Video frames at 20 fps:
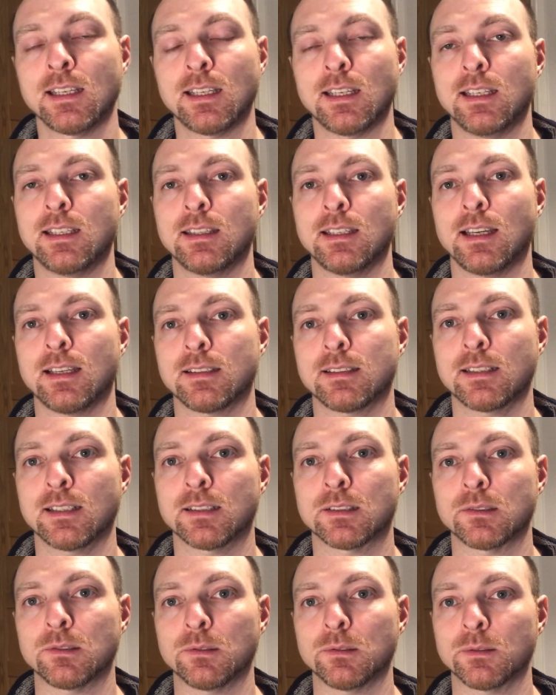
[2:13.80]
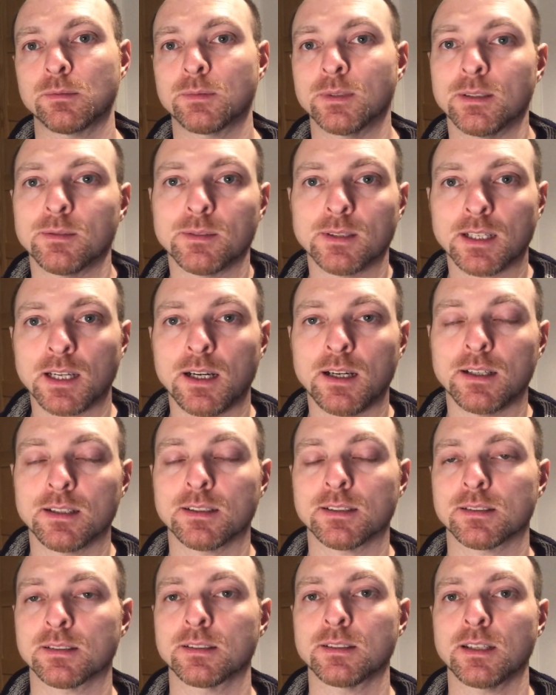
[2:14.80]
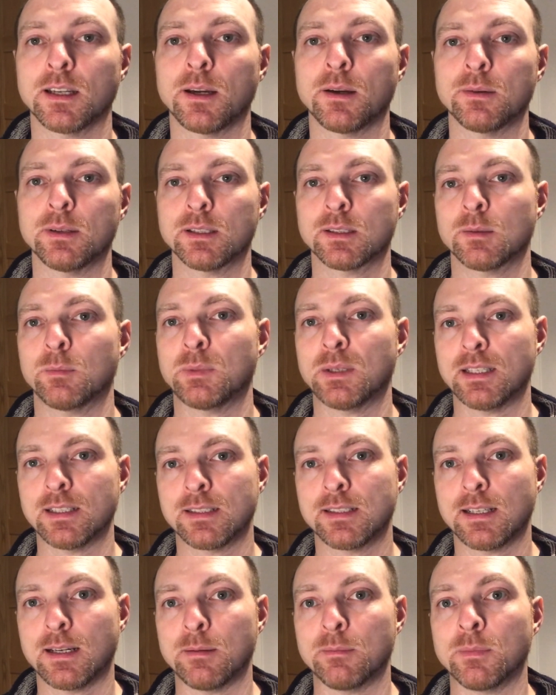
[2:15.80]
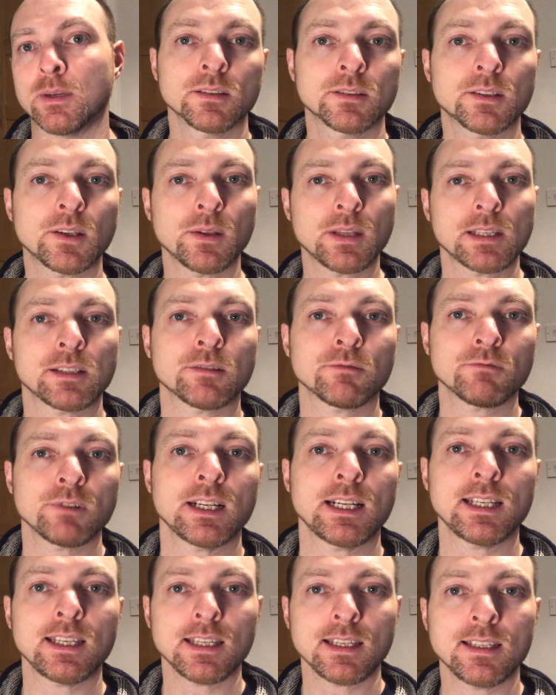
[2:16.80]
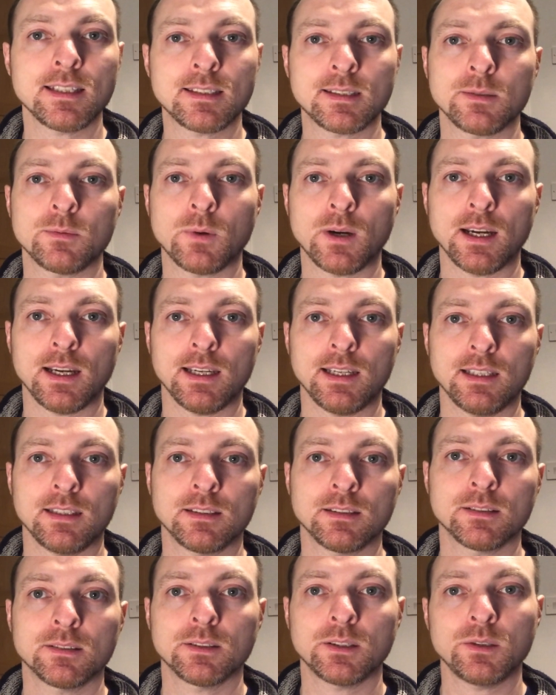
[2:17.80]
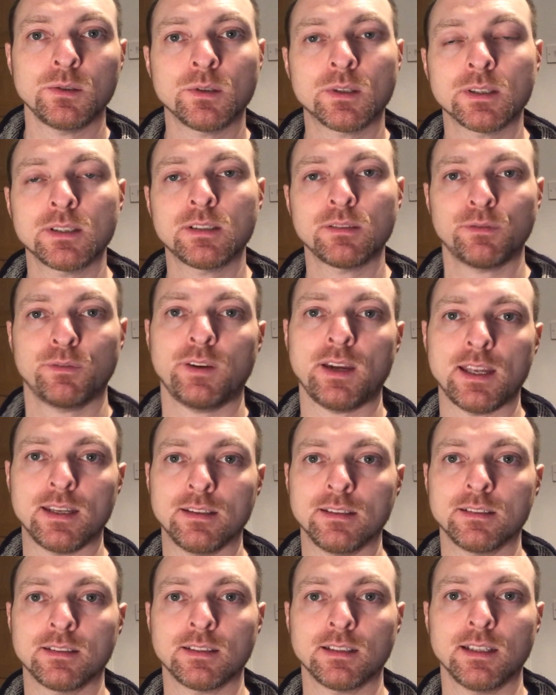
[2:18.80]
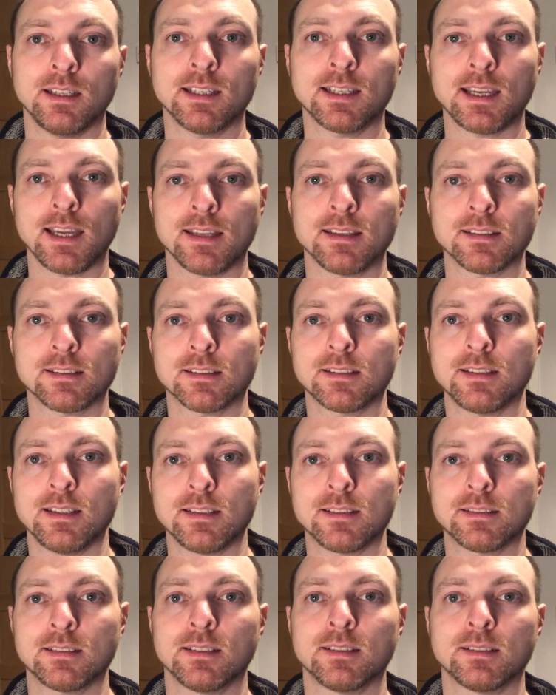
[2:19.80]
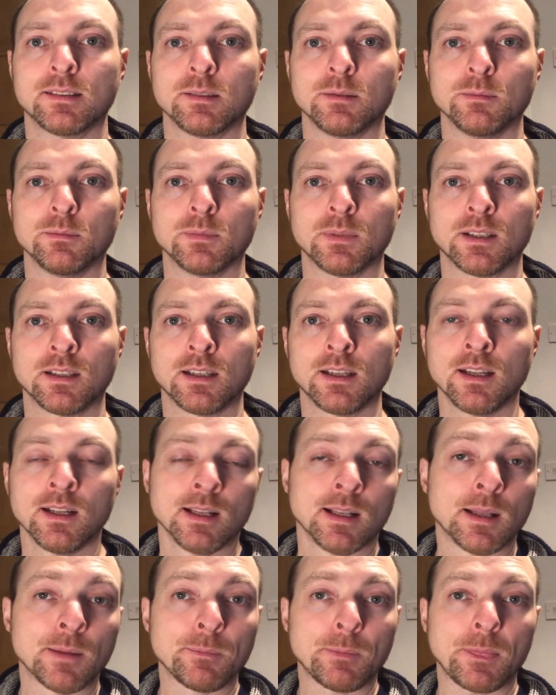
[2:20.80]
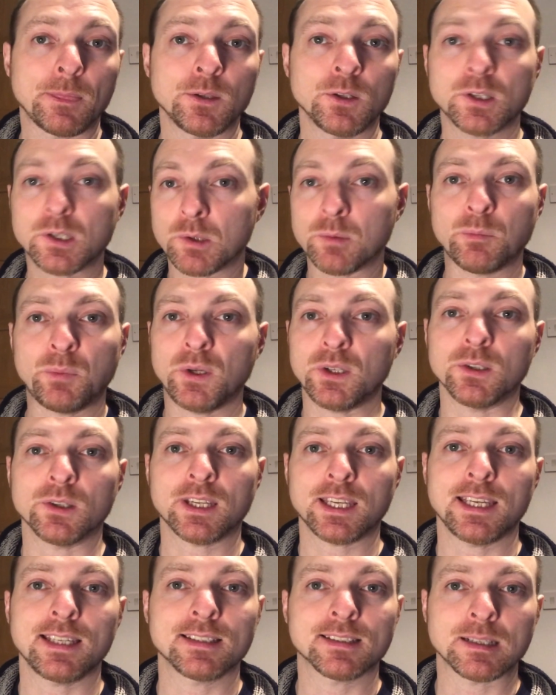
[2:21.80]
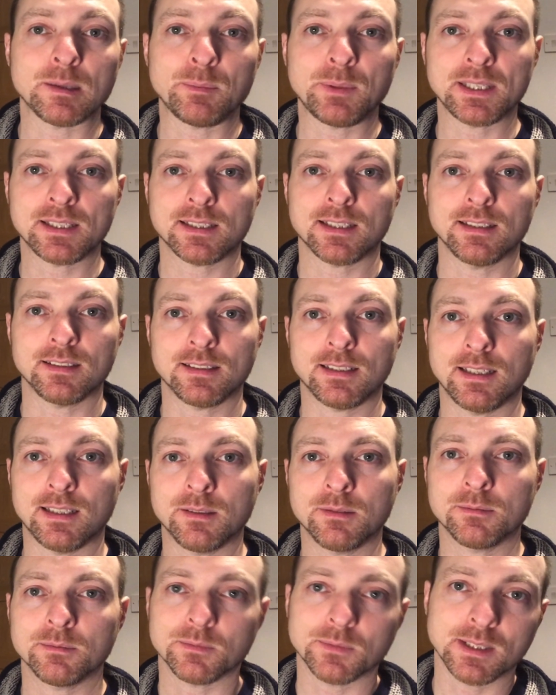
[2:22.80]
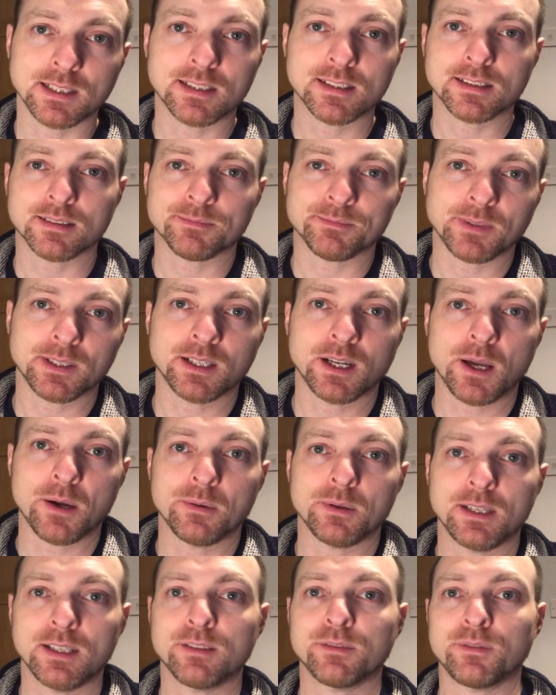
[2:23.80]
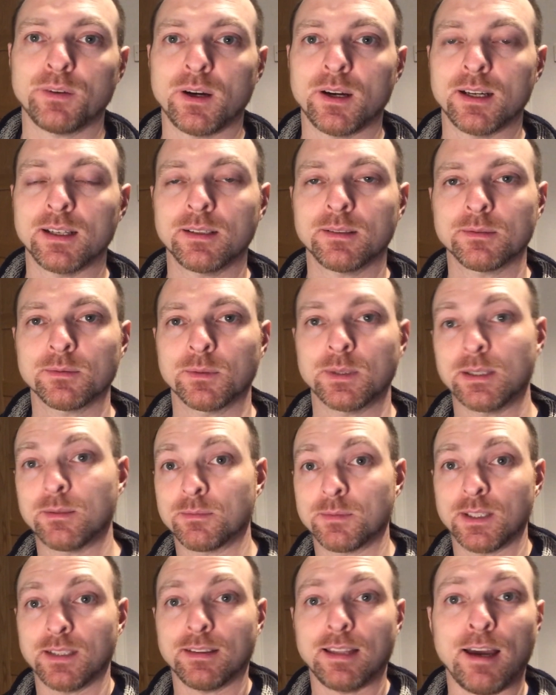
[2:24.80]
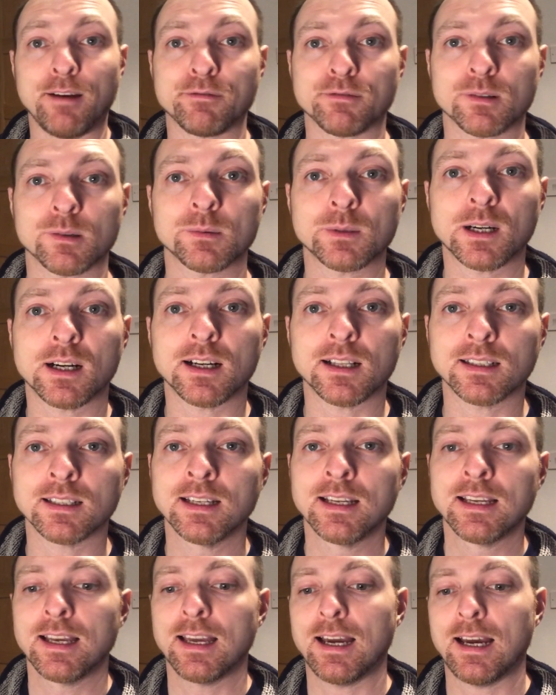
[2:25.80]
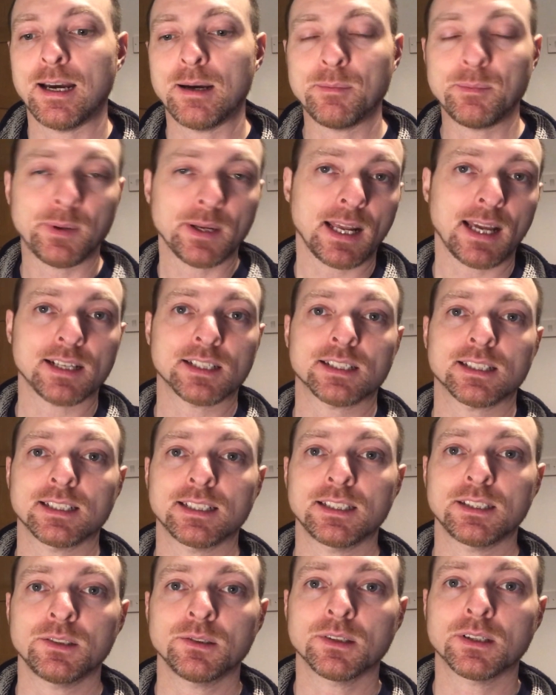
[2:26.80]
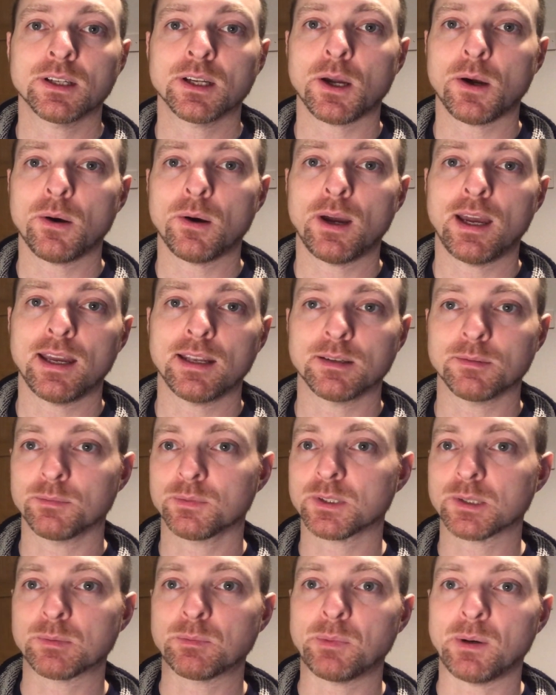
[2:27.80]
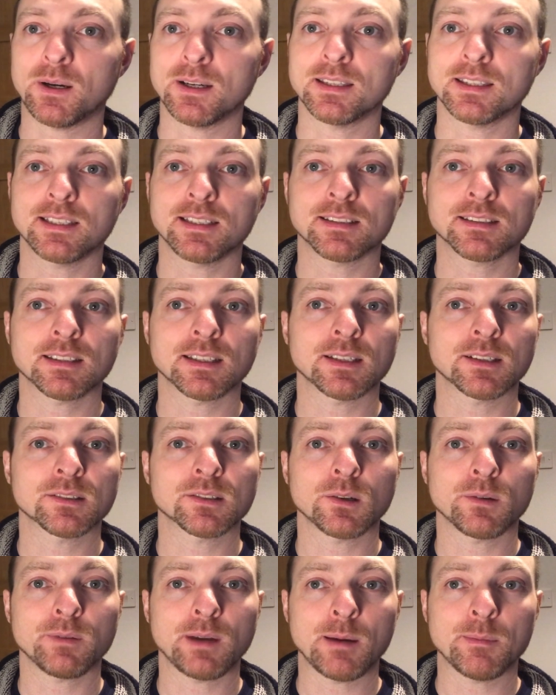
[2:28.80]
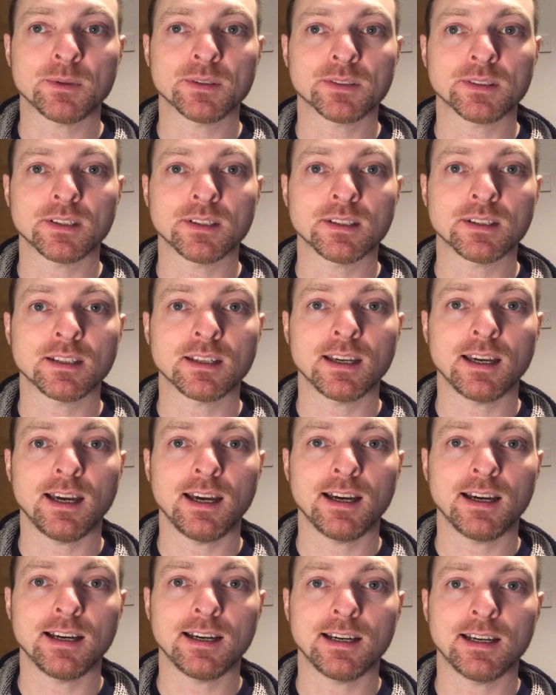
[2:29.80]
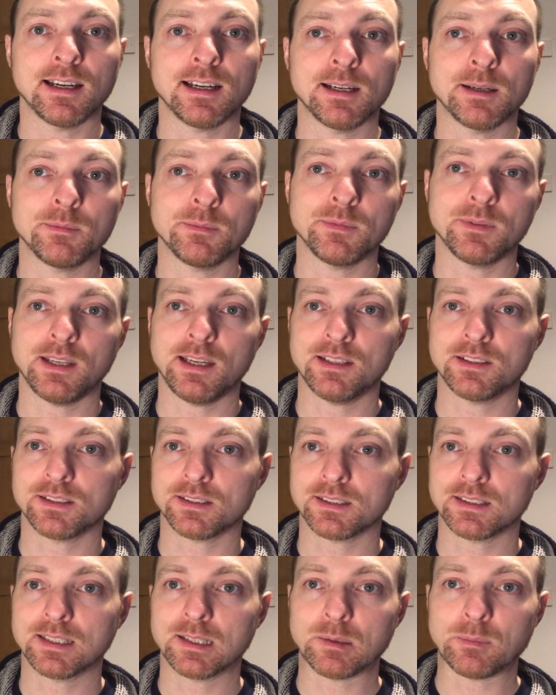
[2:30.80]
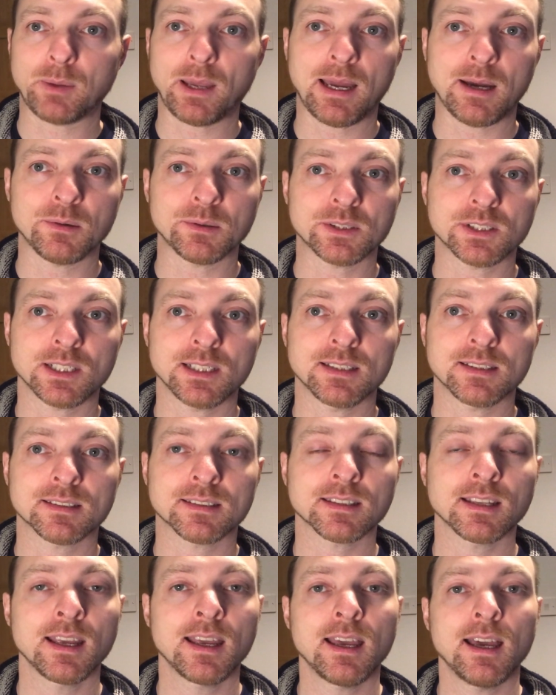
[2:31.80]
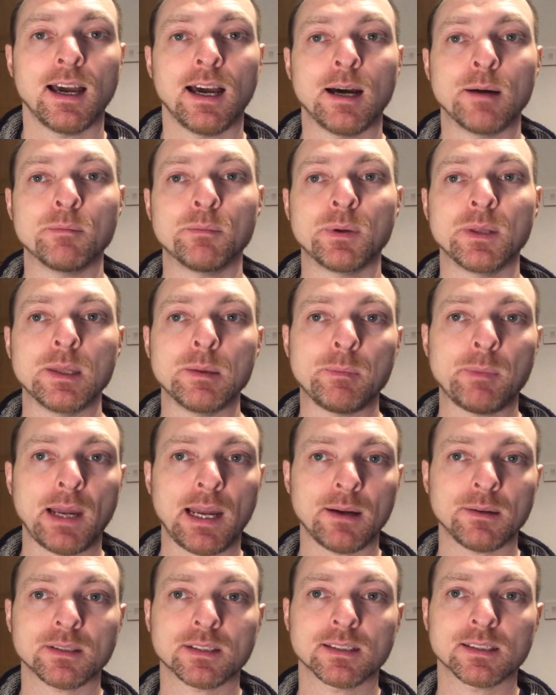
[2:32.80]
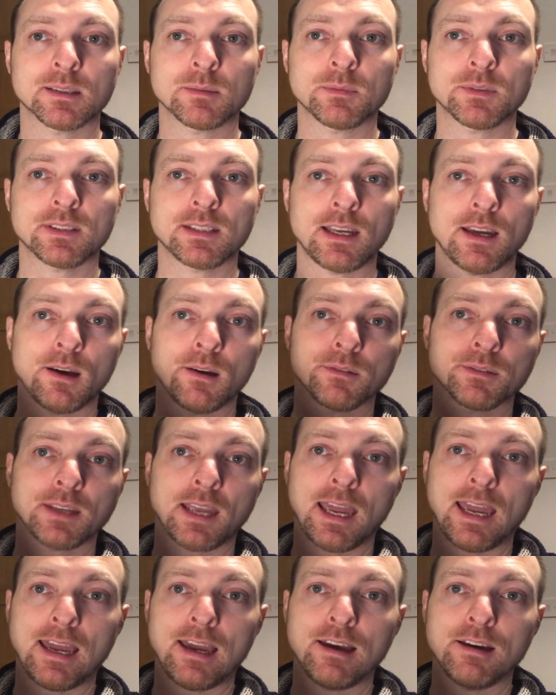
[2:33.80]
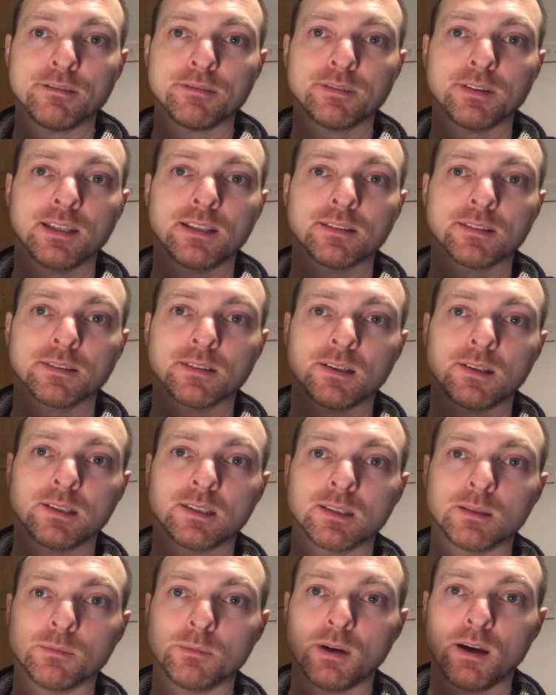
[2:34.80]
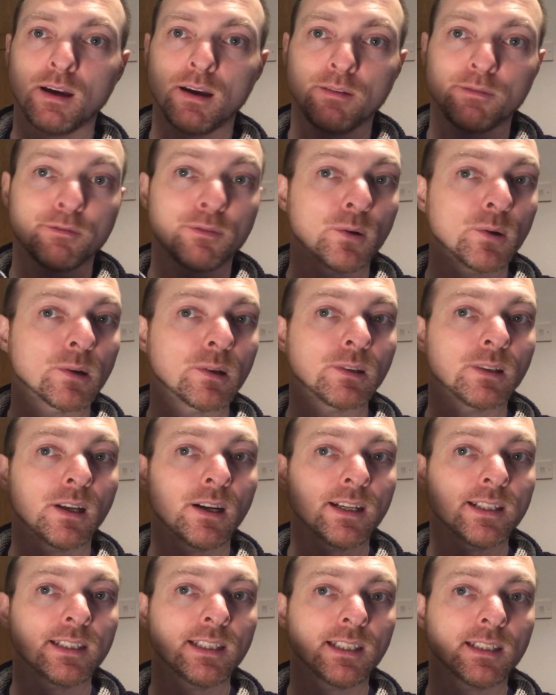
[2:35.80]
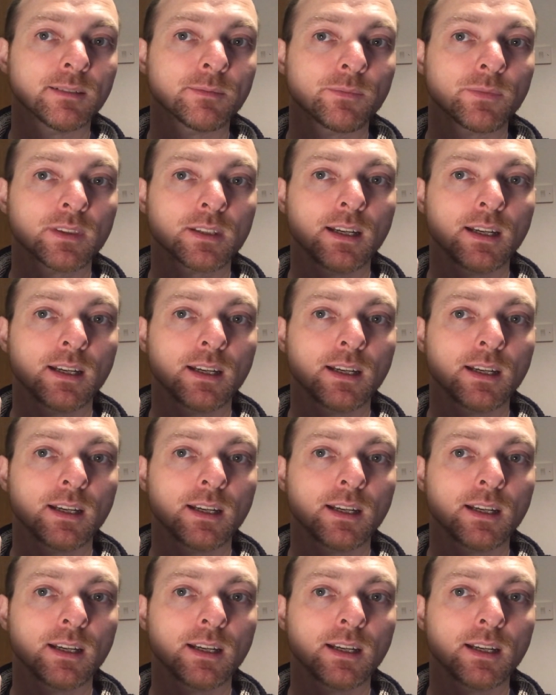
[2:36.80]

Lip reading: in that signal, the car doesn't know. It's a bit dumb. So there's a really easy way that you can defend against this system. You can put your keys in a biscuit tin, which, you know, is fine. We did that for a while. But actually, you can go ahead and just buy these things off Amazon. They're just little pouches. But the pouches themselves have inside them a foil lining,